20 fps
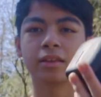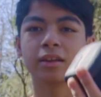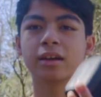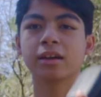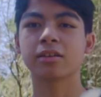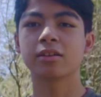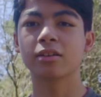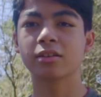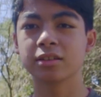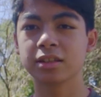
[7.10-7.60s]

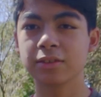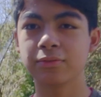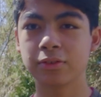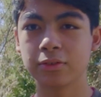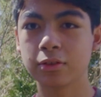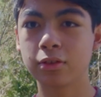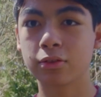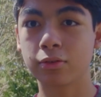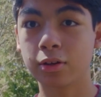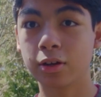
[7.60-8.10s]
Nikon D
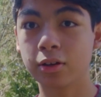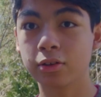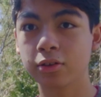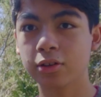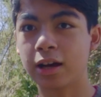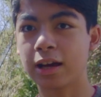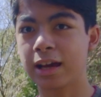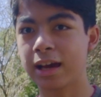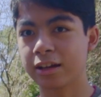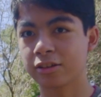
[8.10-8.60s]
fifty-three hundred,
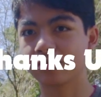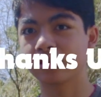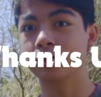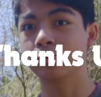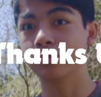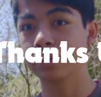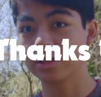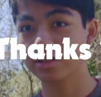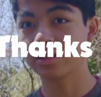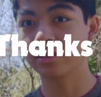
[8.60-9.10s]
I actually
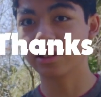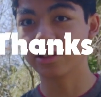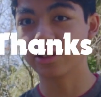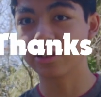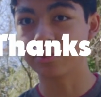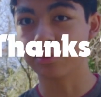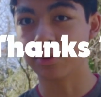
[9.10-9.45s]
recently just